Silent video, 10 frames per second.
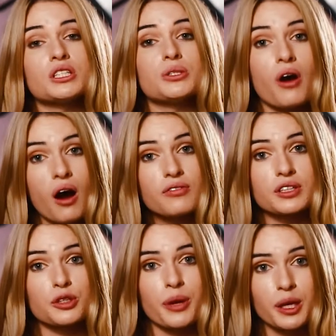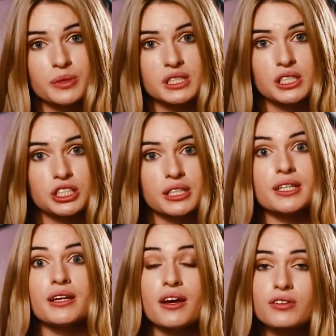Once you are offered a paid
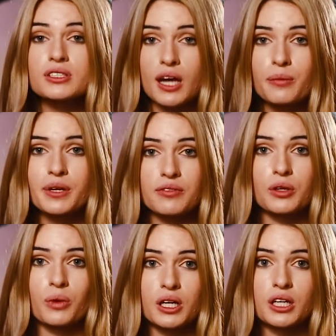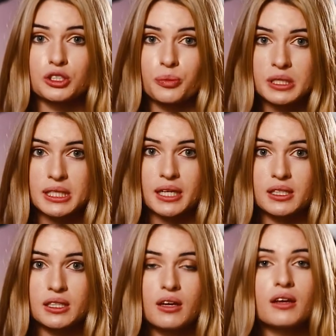position, never stop giving
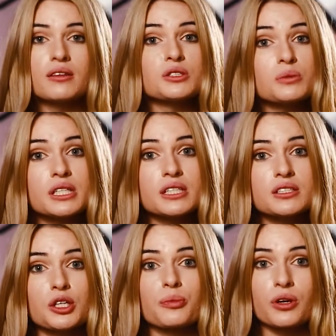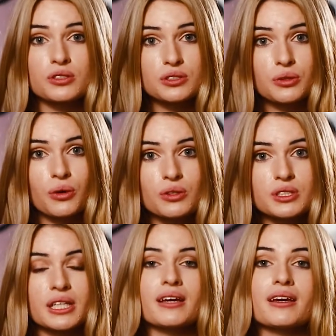100%. This will lead to your personal
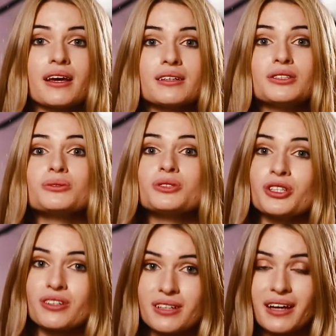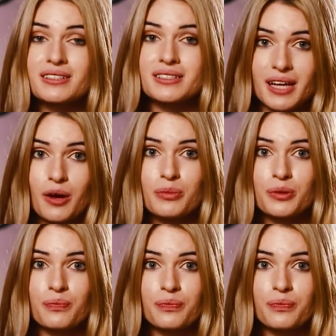goals and get you to your next step.